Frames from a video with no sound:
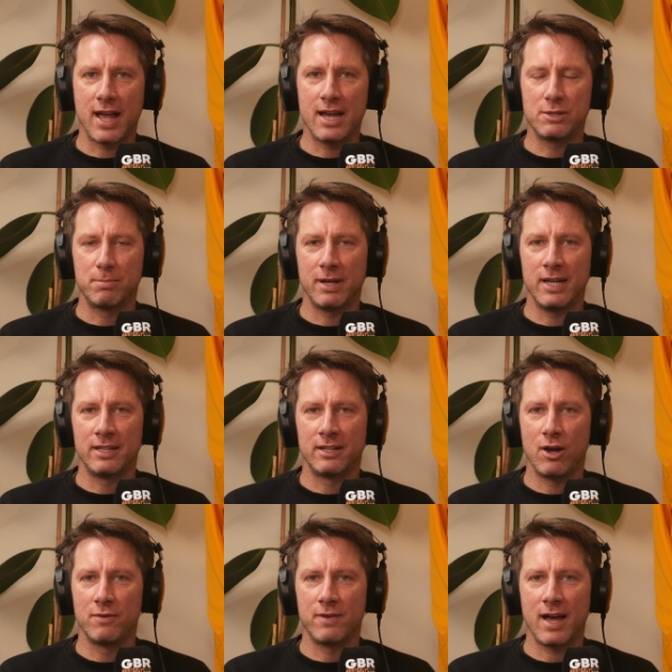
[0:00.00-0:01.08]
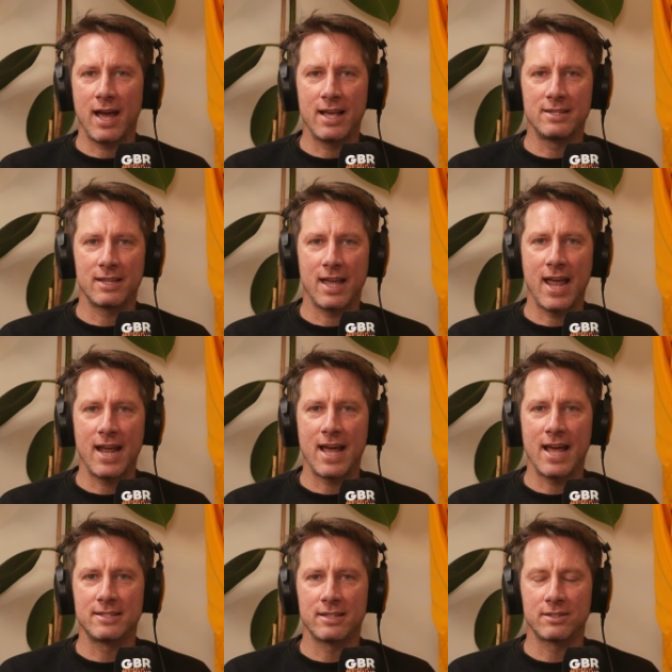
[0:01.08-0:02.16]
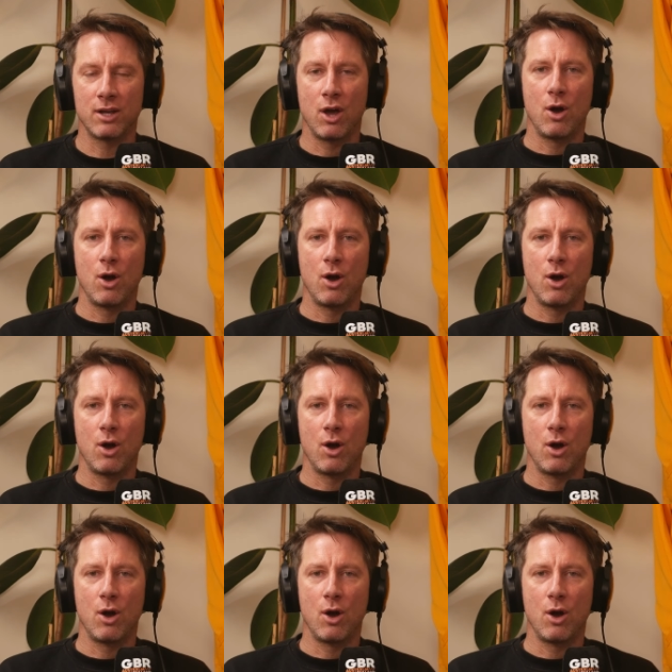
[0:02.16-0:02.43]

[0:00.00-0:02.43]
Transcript: HP, Lenovo, Acer and Asus,